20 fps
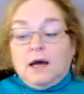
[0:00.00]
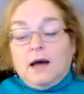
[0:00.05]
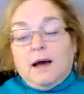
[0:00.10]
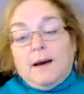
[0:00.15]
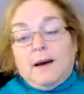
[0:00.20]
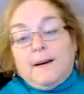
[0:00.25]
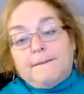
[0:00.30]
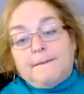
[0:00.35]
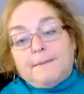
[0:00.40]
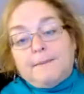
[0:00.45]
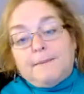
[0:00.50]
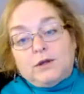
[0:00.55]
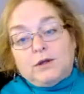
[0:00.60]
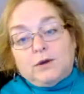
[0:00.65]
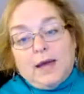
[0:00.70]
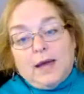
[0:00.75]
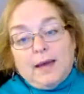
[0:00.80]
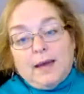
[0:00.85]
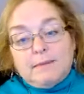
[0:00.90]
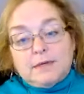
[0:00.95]
but there
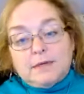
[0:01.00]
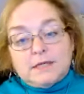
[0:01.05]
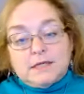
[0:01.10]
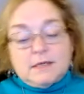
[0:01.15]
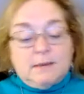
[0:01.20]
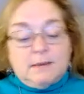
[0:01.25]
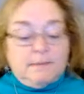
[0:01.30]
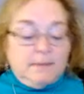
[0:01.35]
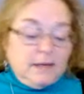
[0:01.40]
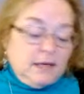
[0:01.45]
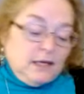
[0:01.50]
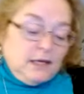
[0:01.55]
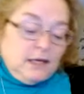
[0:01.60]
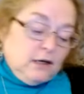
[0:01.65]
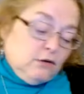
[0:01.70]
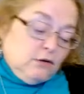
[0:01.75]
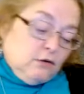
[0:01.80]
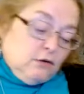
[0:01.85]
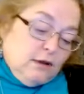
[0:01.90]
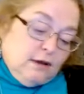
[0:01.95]
can be somebody
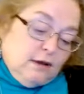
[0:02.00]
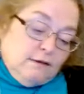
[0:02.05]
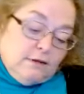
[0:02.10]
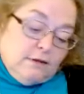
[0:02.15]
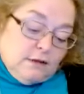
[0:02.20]
in your life